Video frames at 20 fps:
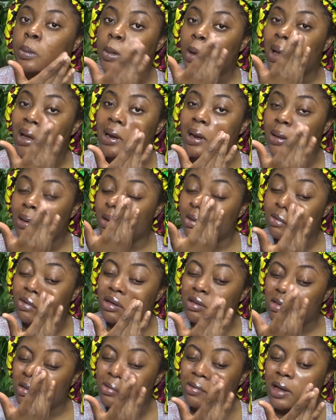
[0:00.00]
And then the
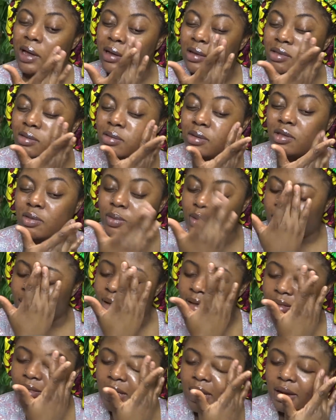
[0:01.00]
reason why too is
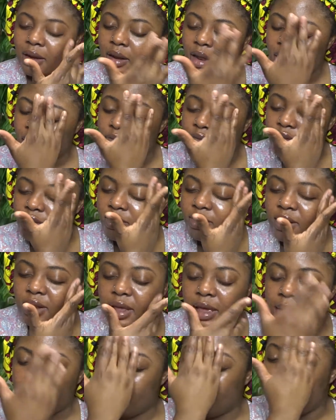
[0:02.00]
because I love using
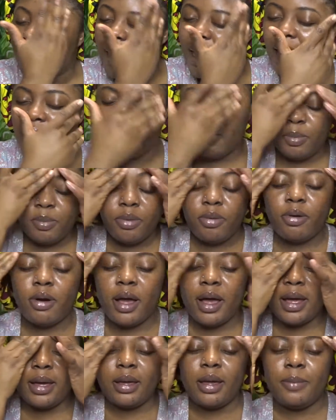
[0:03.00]
like matte
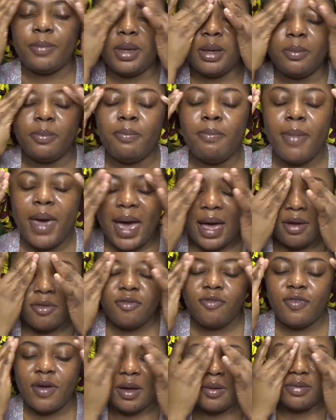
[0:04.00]

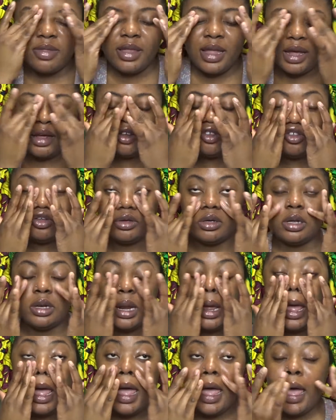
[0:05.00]

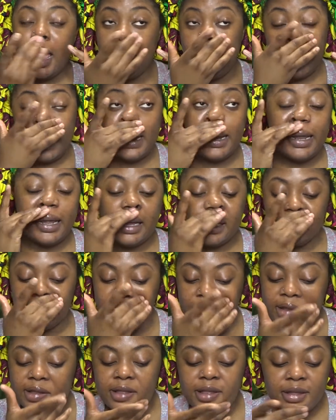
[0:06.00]
foundation, and then
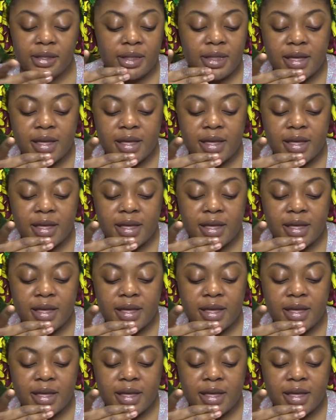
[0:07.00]
with